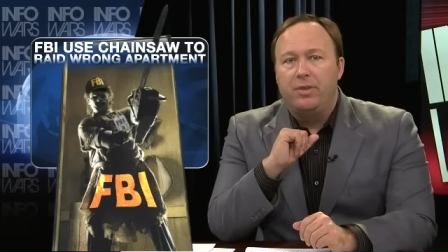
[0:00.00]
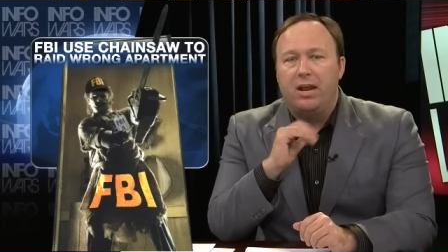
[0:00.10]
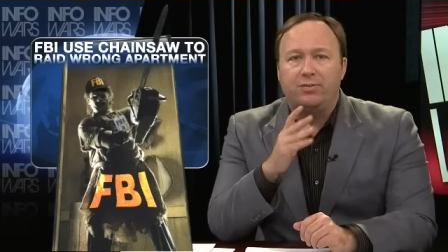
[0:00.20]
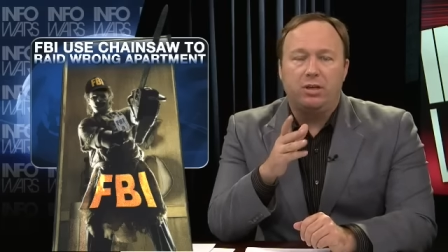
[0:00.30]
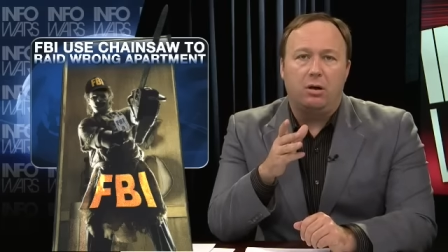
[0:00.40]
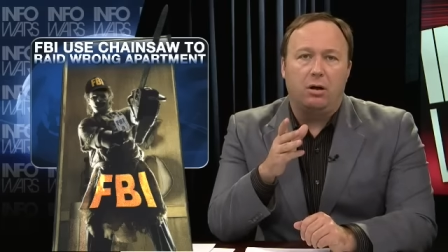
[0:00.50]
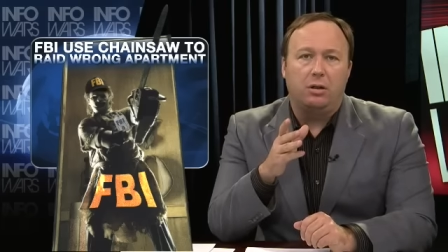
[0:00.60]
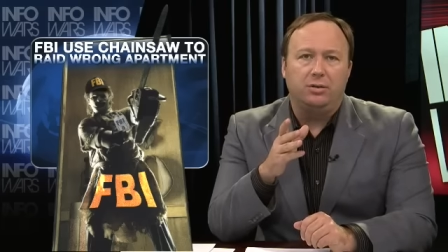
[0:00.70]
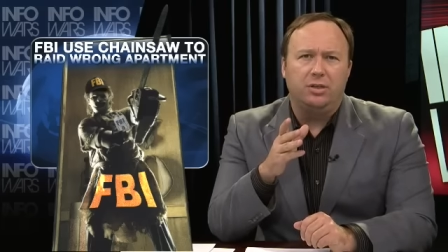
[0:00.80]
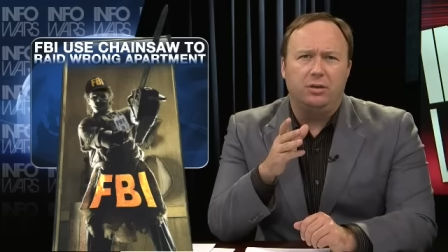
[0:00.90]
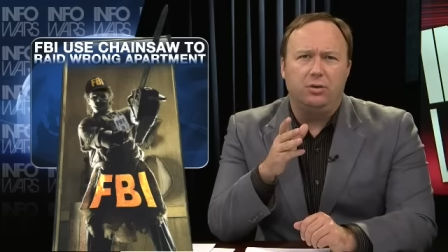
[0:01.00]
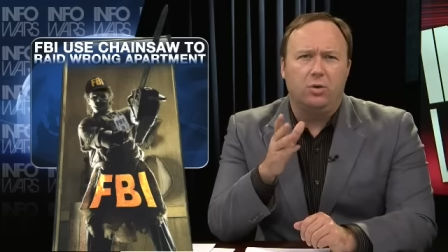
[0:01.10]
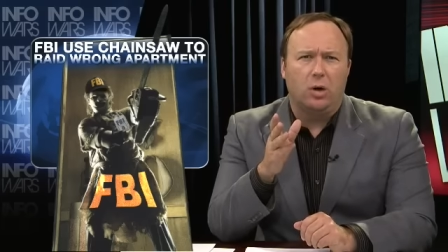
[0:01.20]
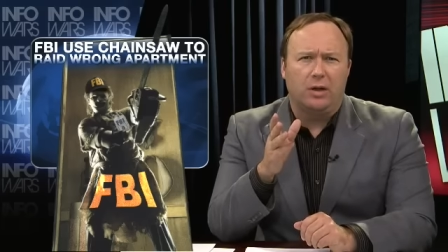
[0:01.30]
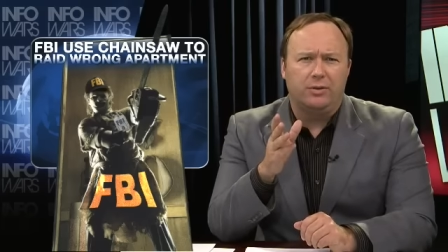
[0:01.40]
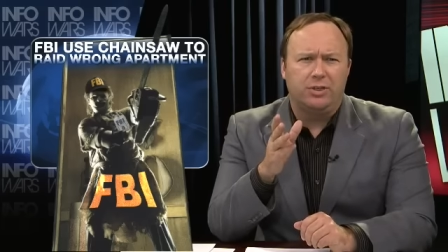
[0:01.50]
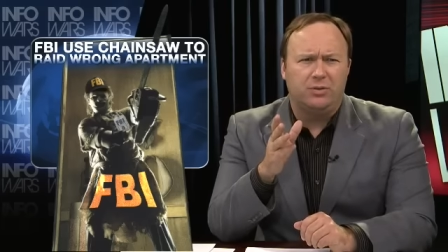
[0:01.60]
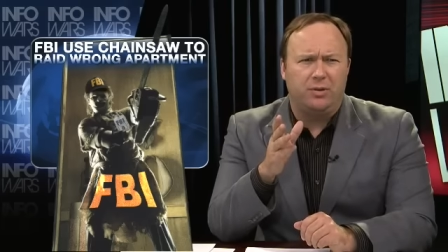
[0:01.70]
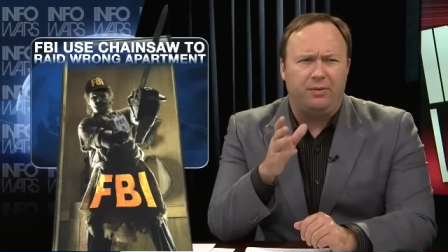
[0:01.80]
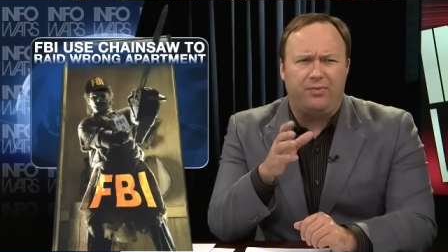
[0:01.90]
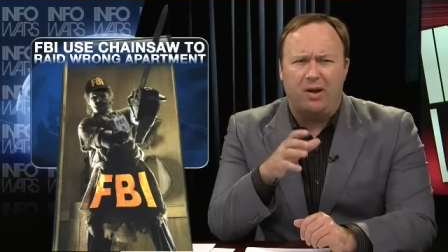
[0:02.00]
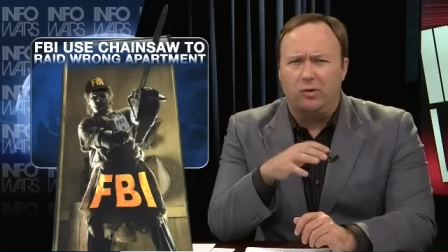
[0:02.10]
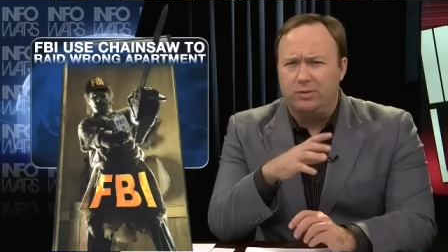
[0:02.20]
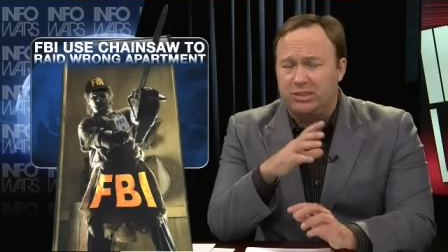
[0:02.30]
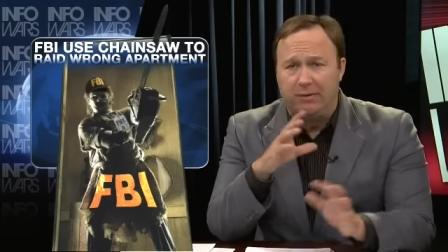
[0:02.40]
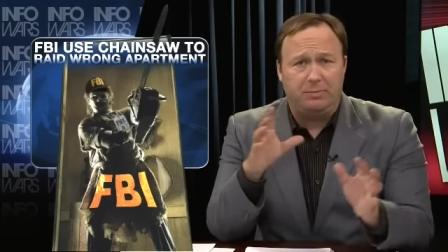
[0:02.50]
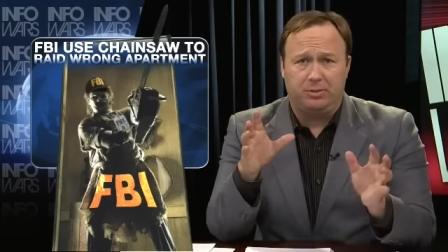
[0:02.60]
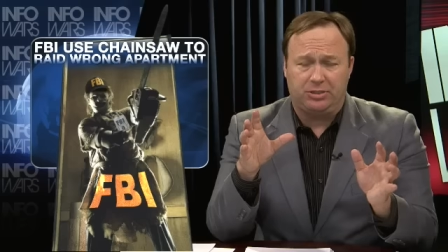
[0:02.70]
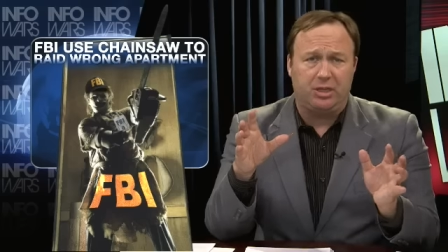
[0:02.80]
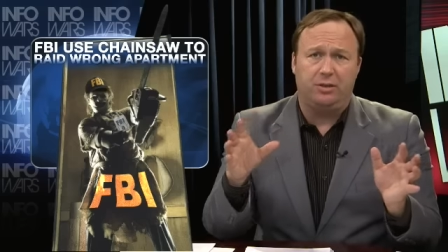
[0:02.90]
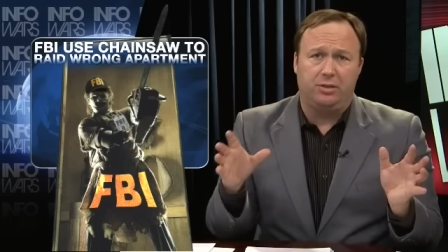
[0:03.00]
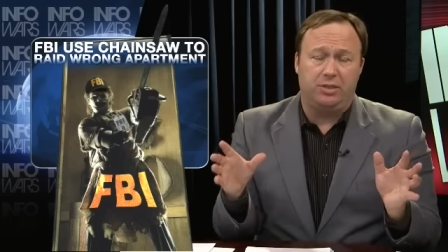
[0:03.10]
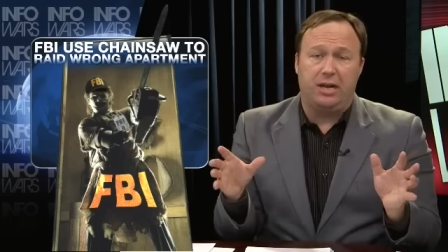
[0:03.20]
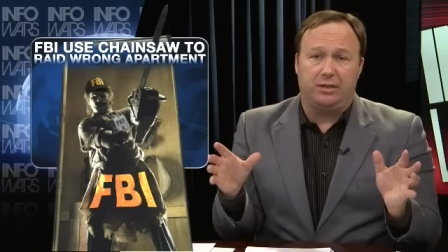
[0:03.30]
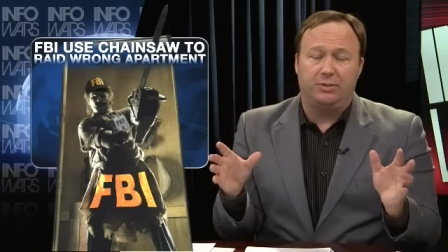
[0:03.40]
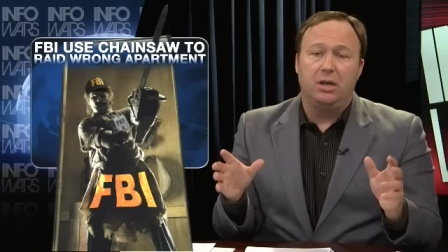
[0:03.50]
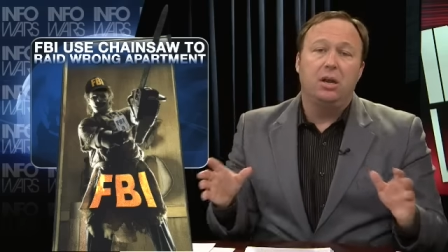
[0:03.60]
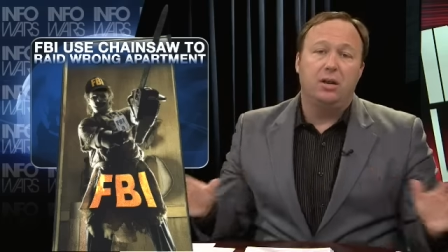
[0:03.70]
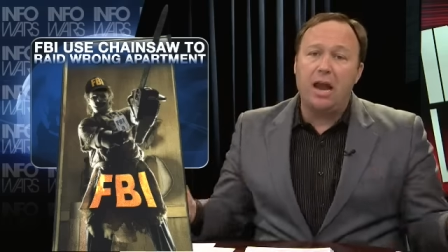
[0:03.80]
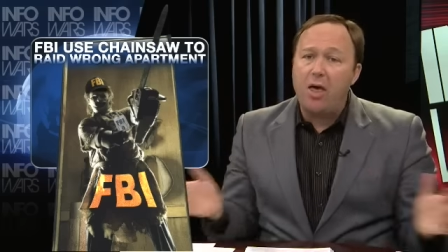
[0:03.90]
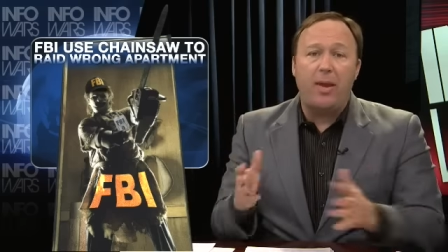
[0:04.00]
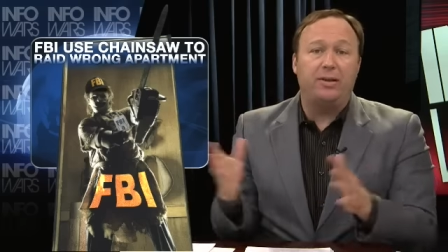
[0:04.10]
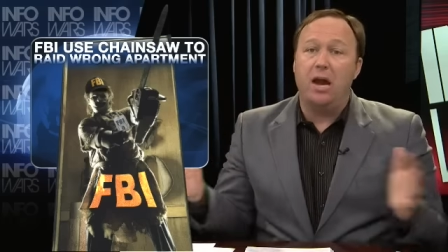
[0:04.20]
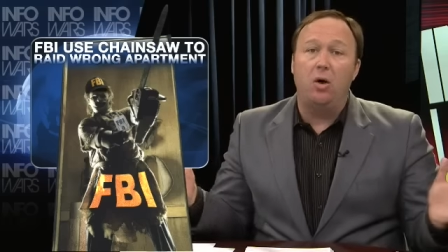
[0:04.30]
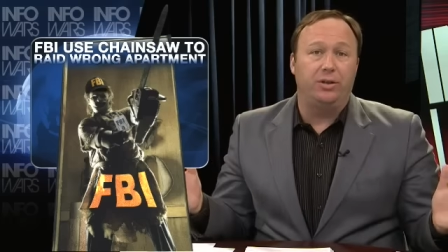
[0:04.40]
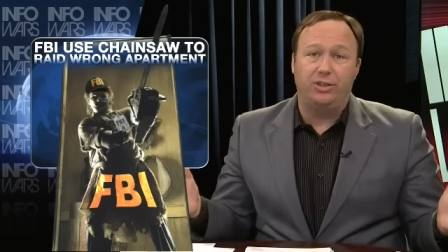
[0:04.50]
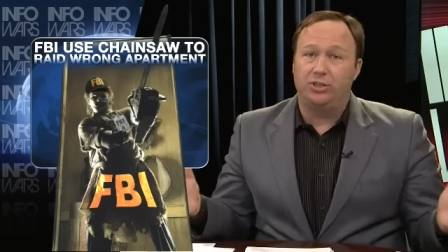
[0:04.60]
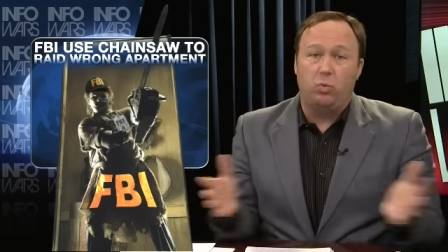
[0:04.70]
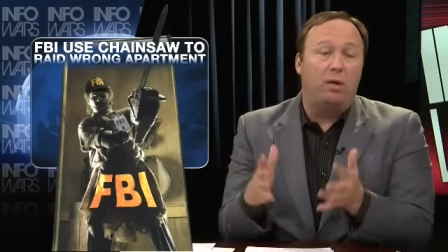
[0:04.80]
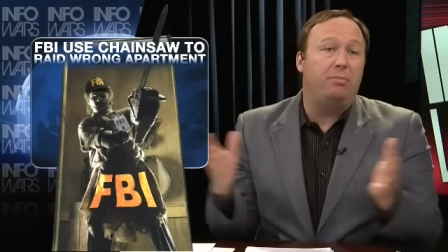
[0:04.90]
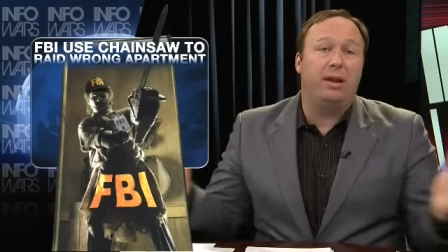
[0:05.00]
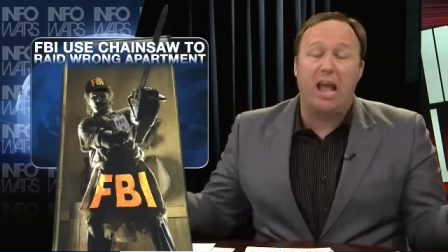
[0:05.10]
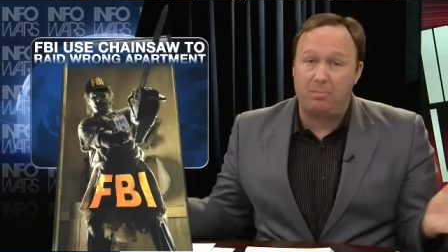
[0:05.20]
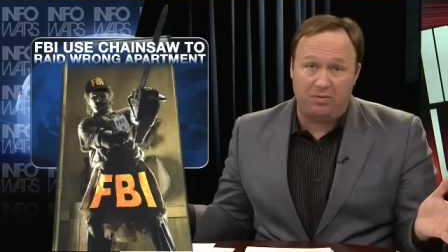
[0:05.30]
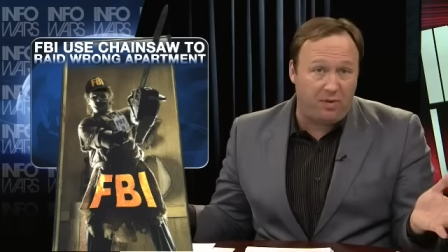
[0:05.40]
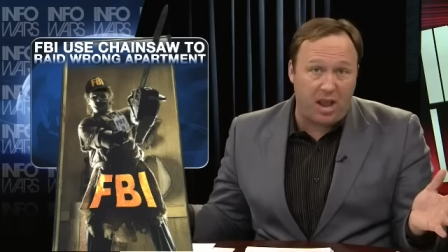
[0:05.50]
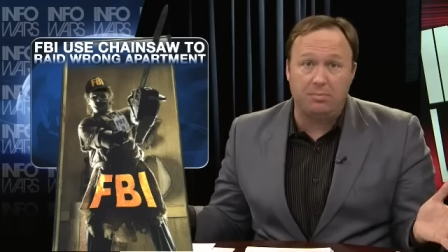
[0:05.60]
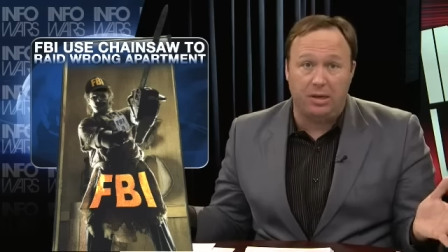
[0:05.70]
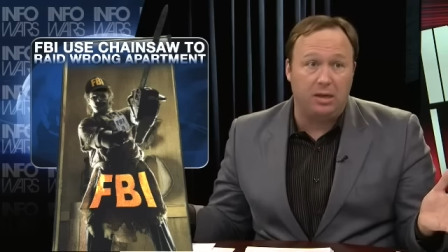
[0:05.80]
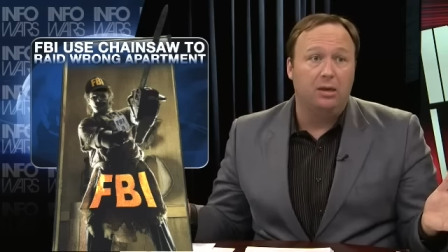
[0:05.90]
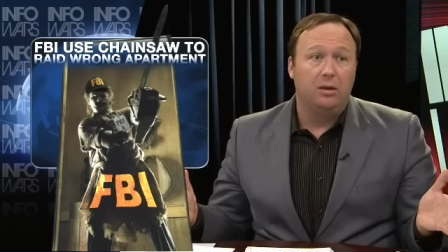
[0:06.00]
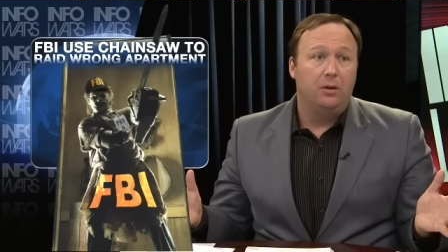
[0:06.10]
And I've seen articles in New York and other cities where they fire over 70% of their detectives. Now they don't. It's just one big happy family.